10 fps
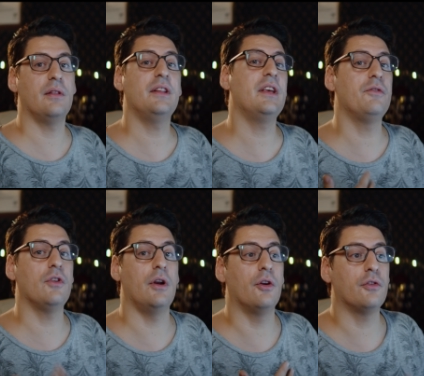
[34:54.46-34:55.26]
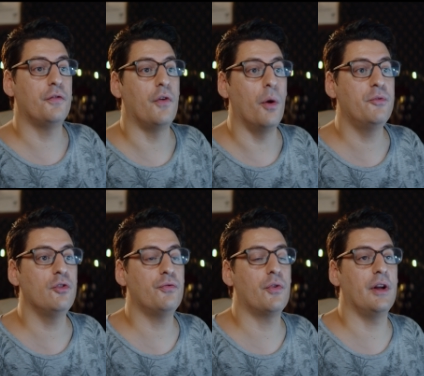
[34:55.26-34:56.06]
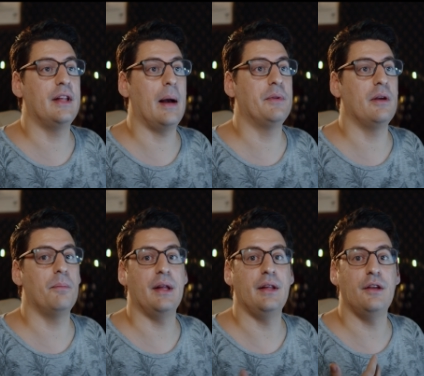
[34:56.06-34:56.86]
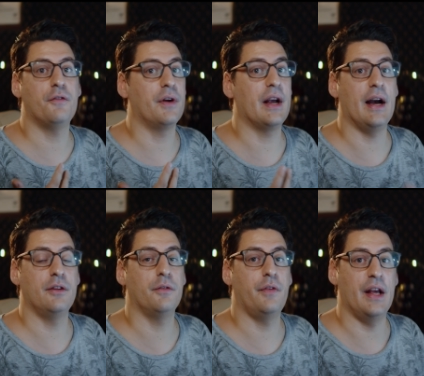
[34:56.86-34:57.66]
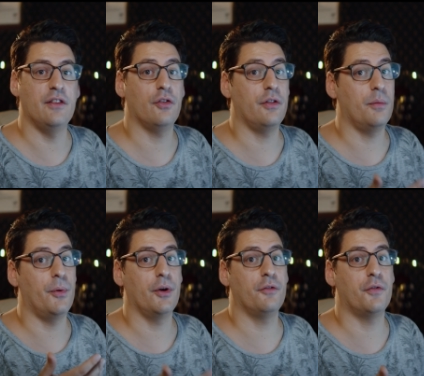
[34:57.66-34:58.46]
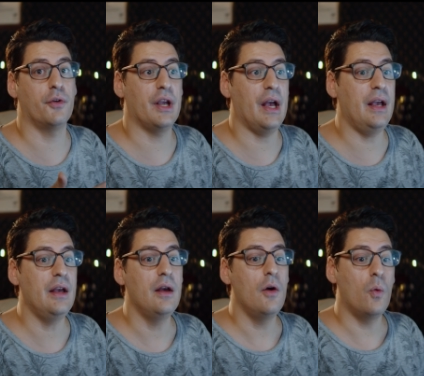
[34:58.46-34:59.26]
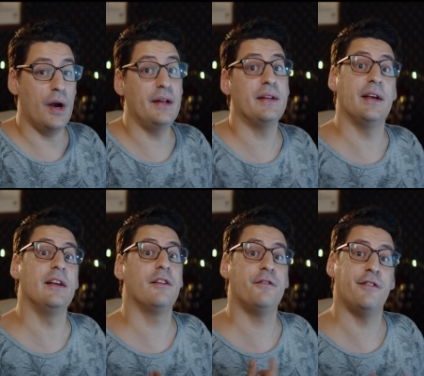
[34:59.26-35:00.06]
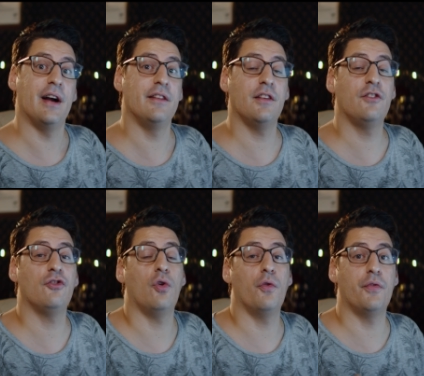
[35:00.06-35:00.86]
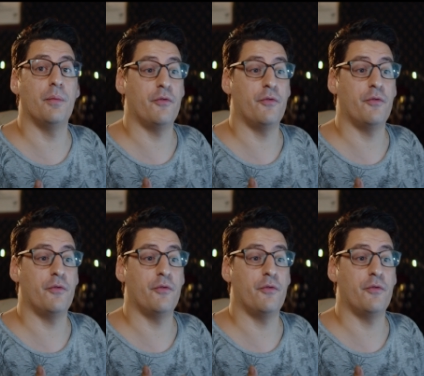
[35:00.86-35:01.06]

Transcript: That gives you a lot of options for adapting many different kinds of lenses on the Pocket four K while taking advantage of the